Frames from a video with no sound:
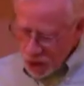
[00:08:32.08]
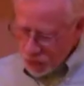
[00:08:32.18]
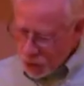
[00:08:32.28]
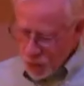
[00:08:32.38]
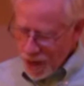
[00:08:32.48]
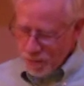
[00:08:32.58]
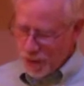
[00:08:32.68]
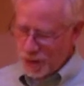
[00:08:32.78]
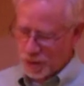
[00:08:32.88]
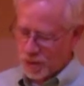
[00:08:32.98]
of a great
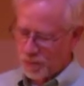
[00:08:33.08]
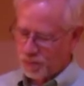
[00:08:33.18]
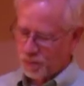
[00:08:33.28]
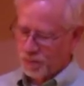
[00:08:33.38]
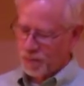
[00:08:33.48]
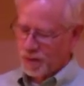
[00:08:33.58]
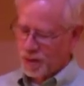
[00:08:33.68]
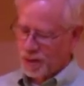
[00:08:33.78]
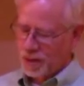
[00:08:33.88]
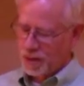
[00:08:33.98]
meal
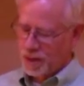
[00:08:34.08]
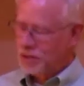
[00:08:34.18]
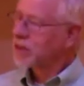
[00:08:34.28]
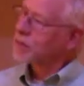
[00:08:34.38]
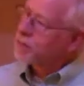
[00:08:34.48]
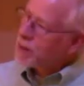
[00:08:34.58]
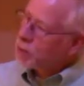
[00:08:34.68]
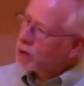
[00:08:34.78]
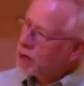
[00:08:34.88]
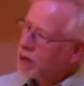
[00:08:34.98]
is in the
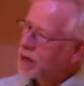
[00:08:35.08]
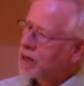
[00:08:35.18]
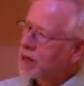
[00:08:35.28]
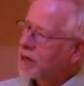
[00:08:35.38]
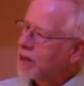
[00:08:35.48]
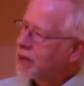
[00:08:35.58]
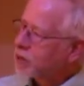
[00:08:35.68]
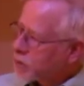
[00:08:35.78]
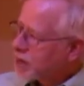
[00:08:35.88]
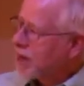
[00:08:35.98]
memory
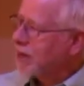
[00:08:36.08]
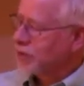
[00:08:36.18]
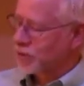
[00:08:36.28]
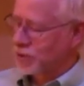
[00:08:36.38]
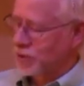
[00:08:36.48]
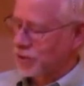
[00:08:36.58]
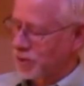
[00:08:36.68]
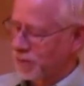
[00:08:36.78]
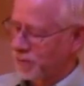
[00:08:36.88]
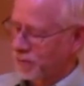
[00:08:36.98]
it creates.